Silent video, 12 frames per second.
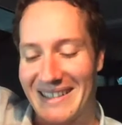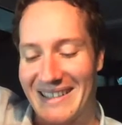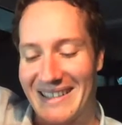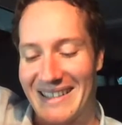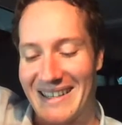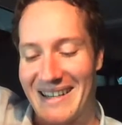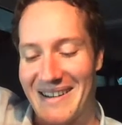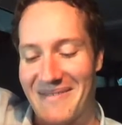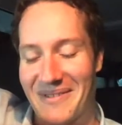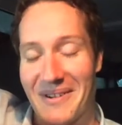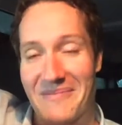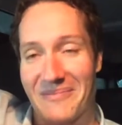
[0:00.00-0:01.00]

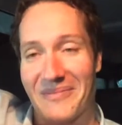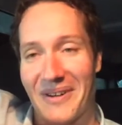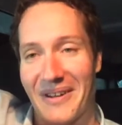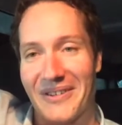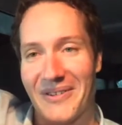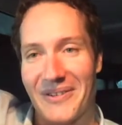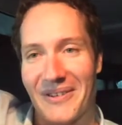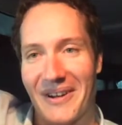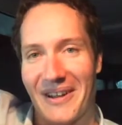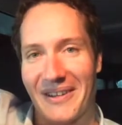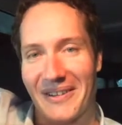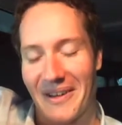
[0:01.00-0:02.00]
I knew
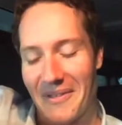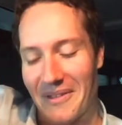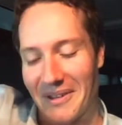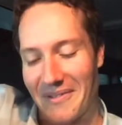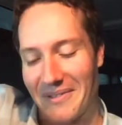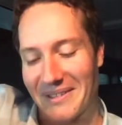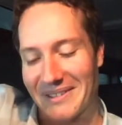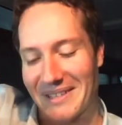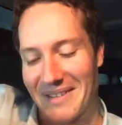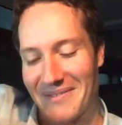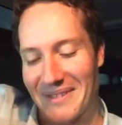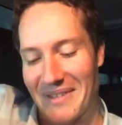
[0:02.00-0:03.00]
that I think I fell in
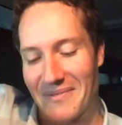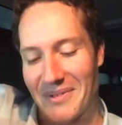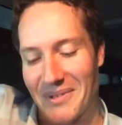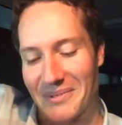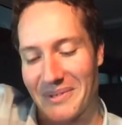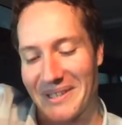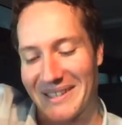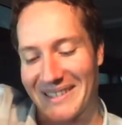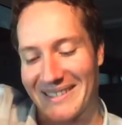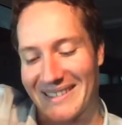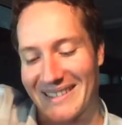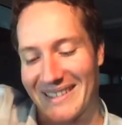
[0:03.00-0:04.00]
love in that first week,
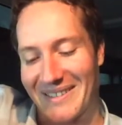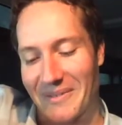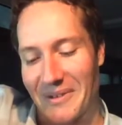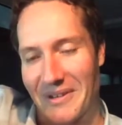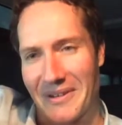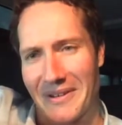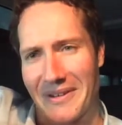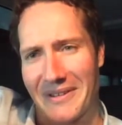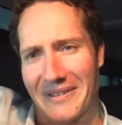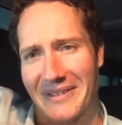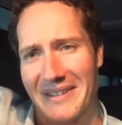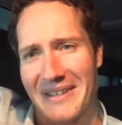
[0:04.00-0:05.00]
and I wanted her
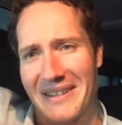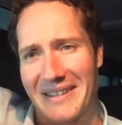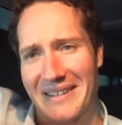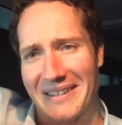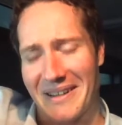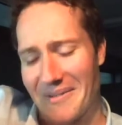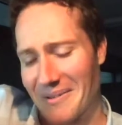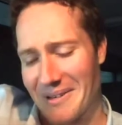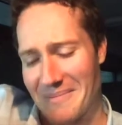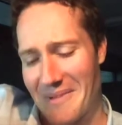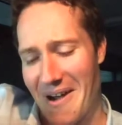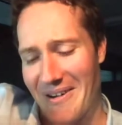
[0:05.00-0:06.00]
to, I wanted
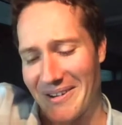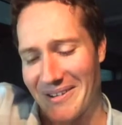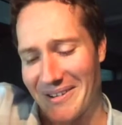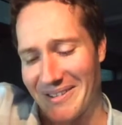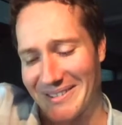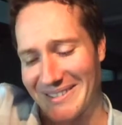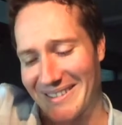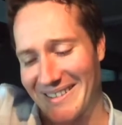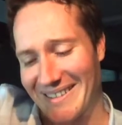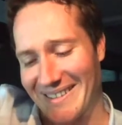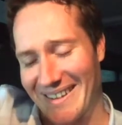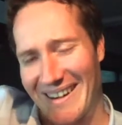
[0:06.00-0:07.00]
to marry her.
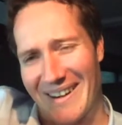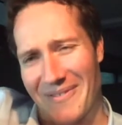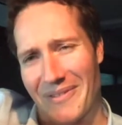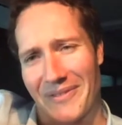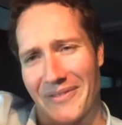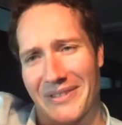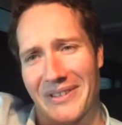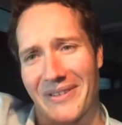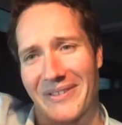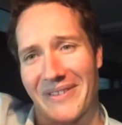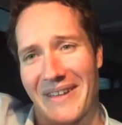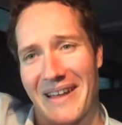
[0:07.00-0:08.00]
So I don't know if I've ever
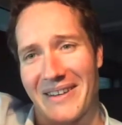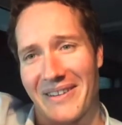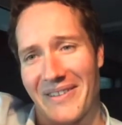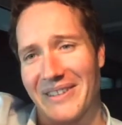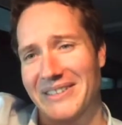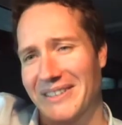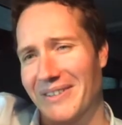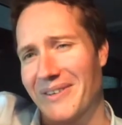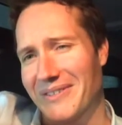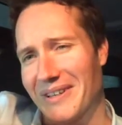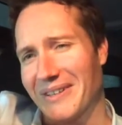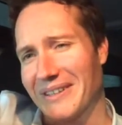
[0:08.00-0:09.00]
told her that. I think she
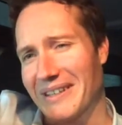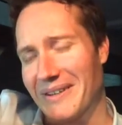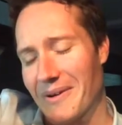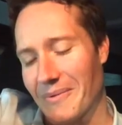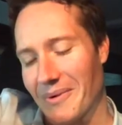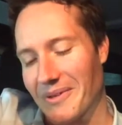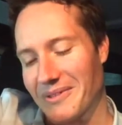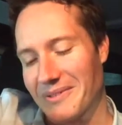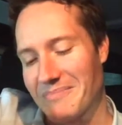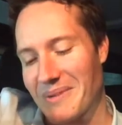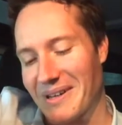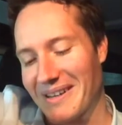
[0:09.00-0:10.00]
knows how keen I
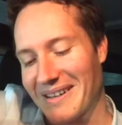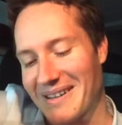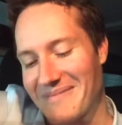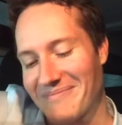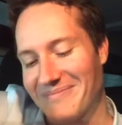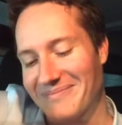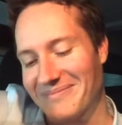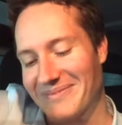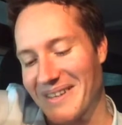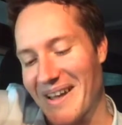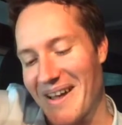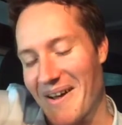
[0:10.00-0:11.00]
was, but
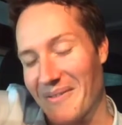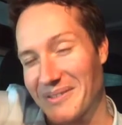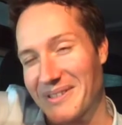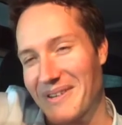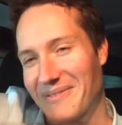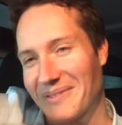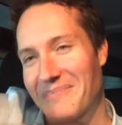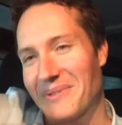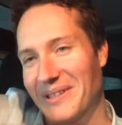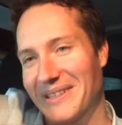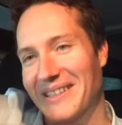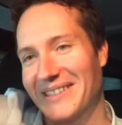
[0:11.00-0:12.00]
yeah, I was definitely
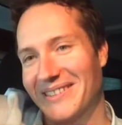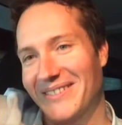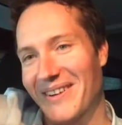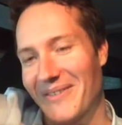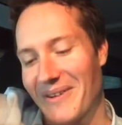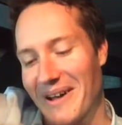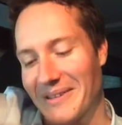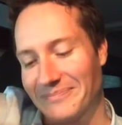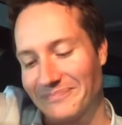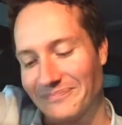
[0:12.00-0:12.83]
pretty keen straight away.